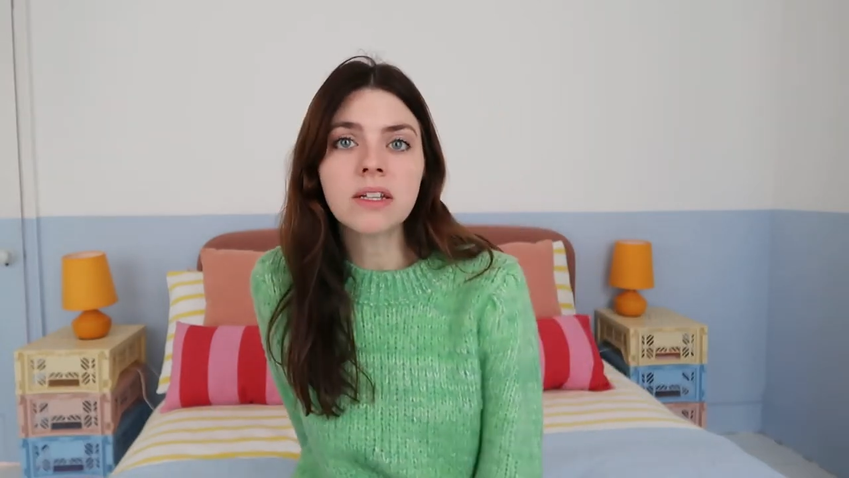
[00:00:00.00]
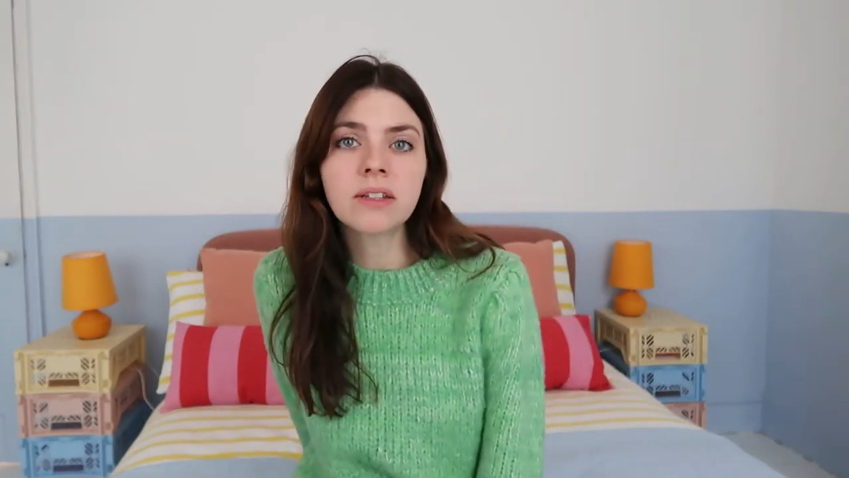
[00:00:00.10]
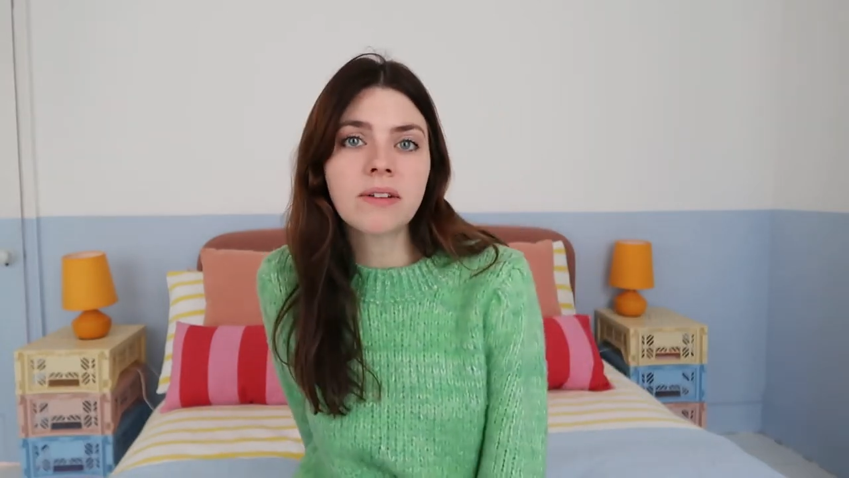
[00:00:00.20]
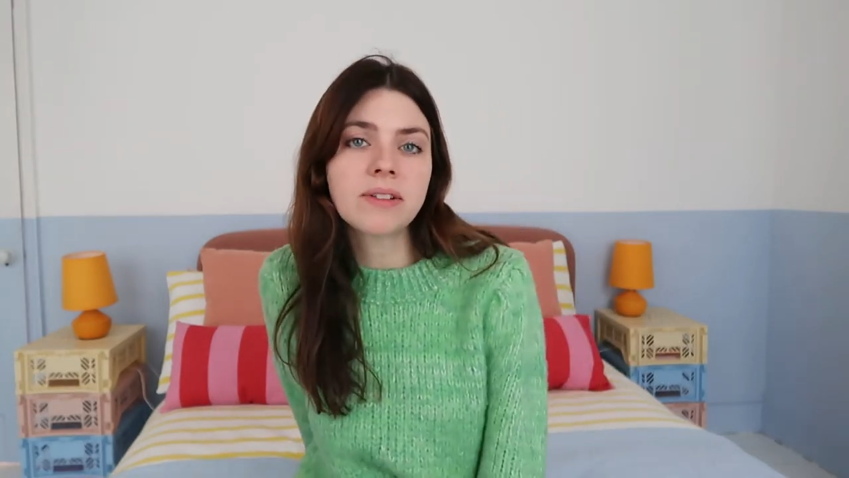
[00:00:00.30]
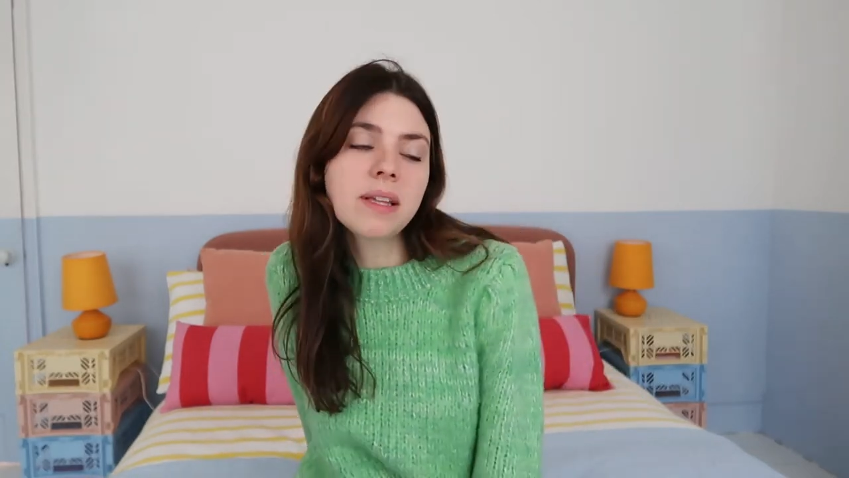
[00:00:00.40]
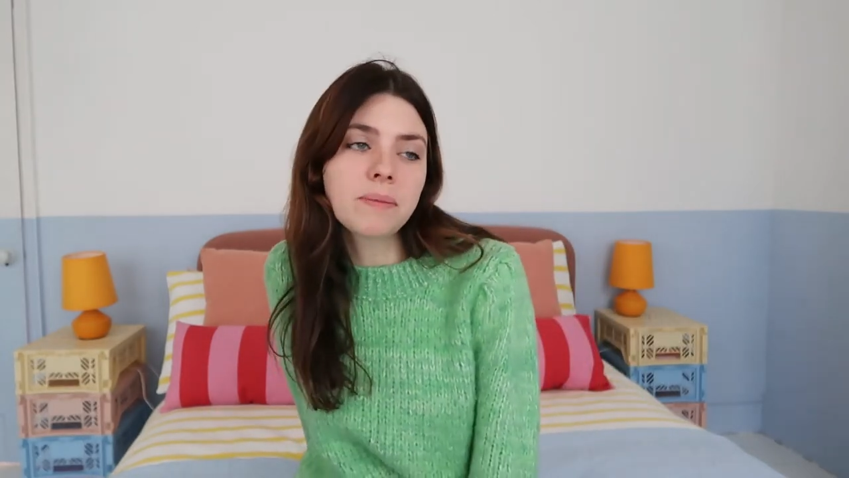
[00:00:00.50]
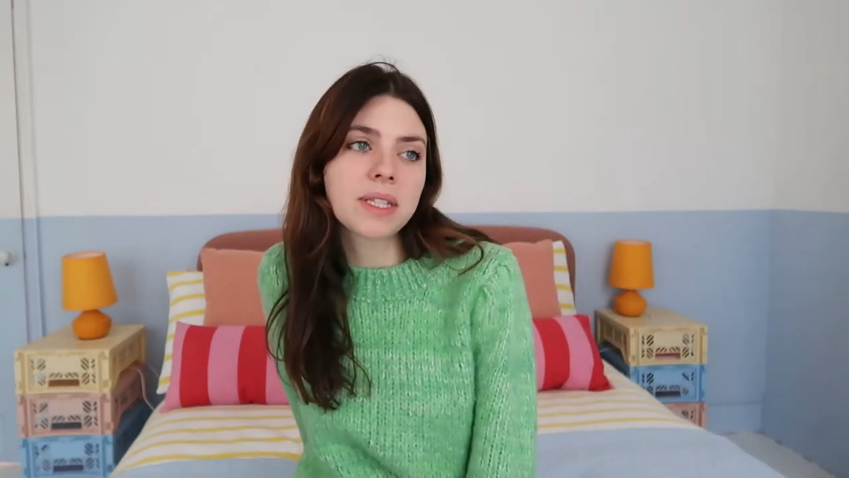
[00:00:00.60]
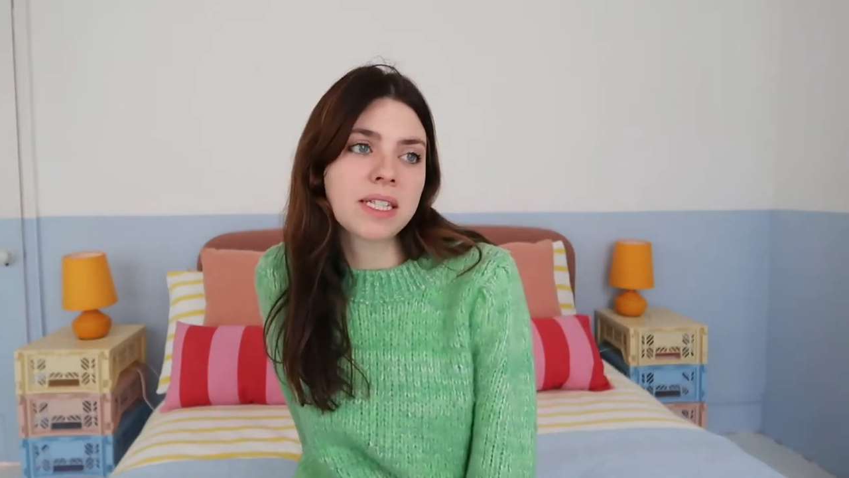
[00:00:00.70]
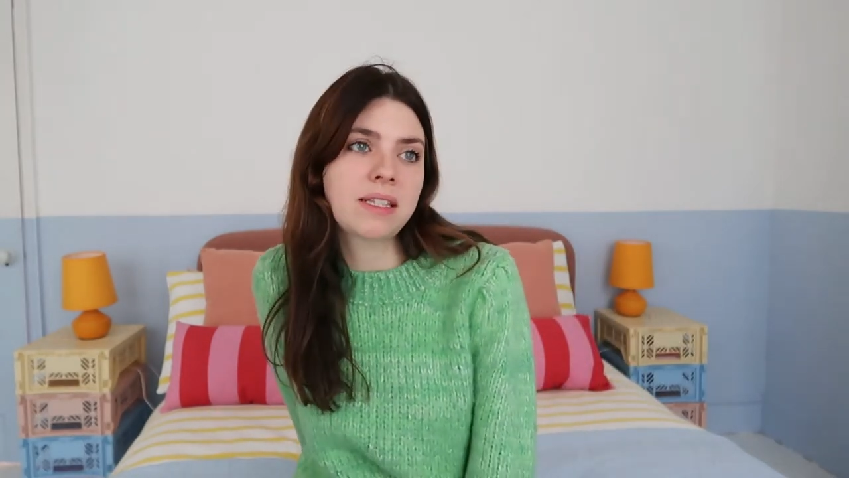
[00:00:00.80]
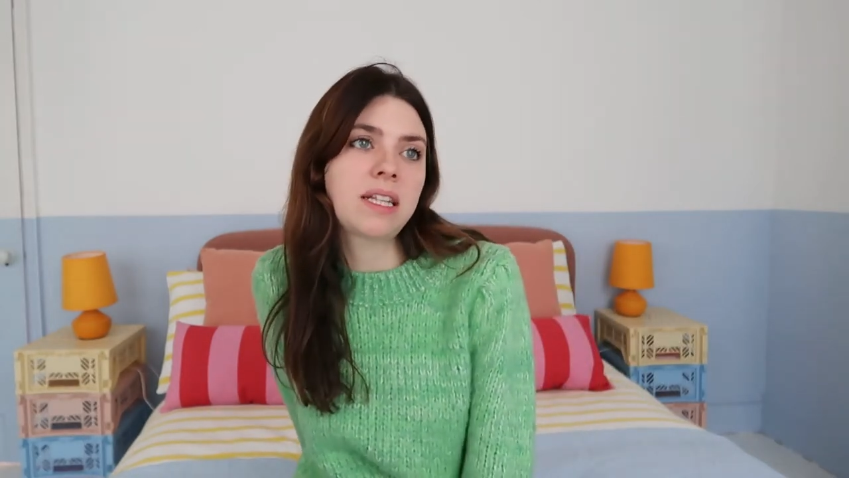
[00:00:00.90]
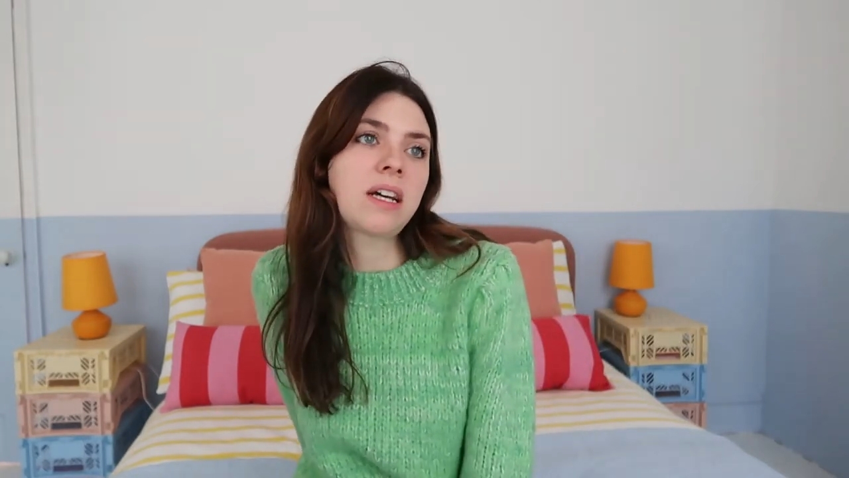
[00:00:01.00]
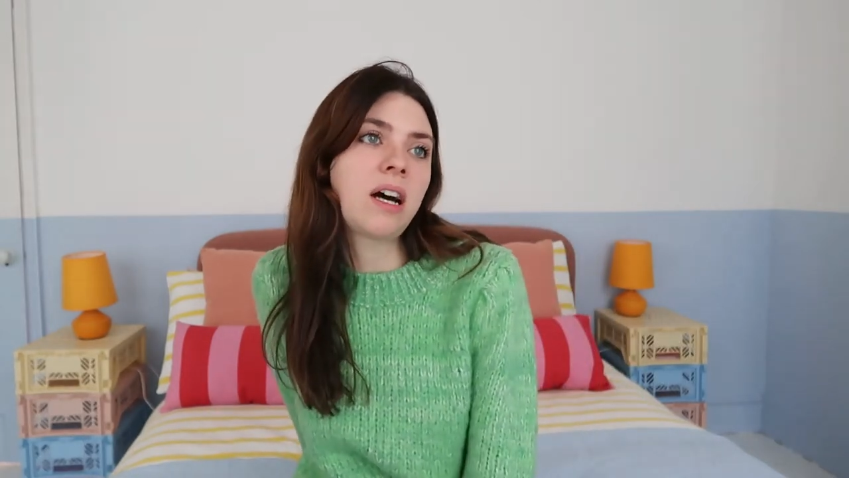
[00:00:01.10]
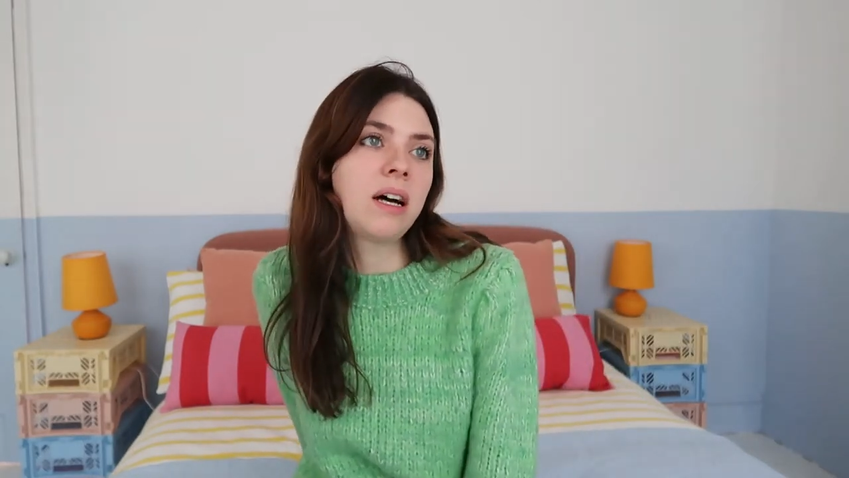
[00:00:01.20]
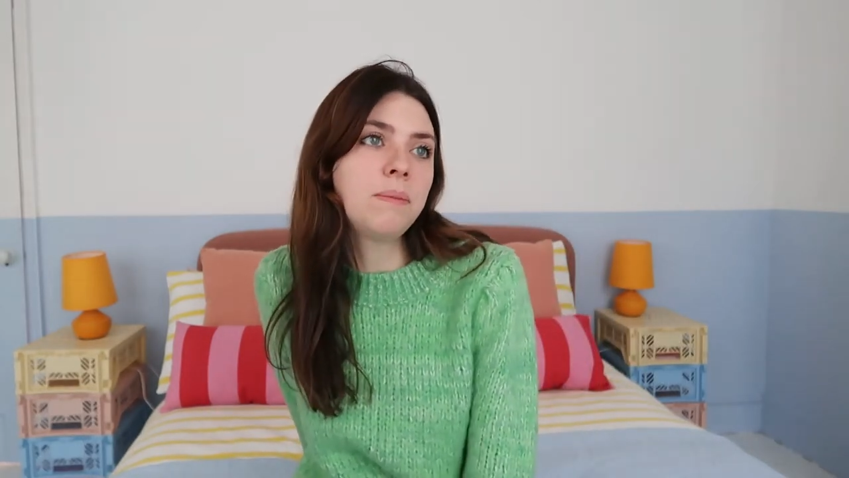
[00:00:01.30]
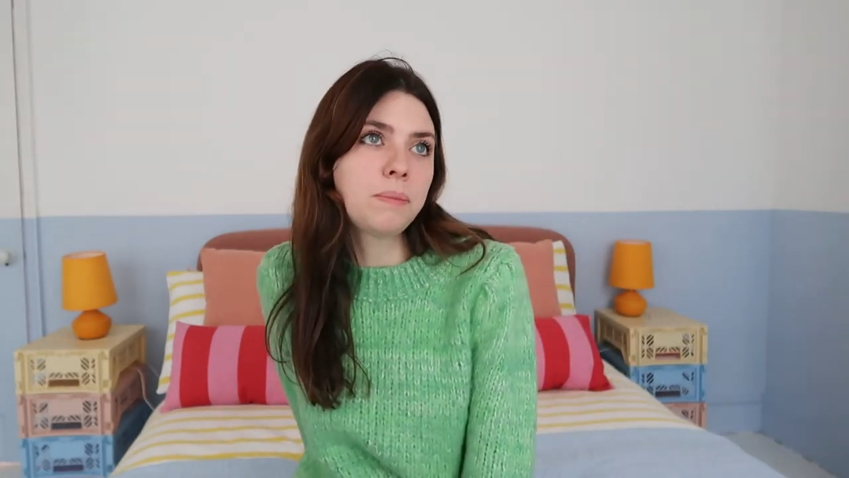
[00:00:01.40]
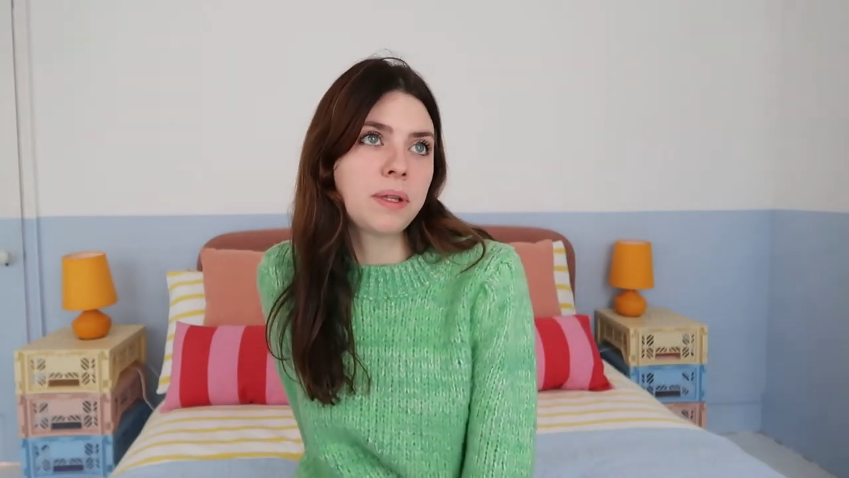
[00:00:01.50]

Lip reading: there are some things that it can't,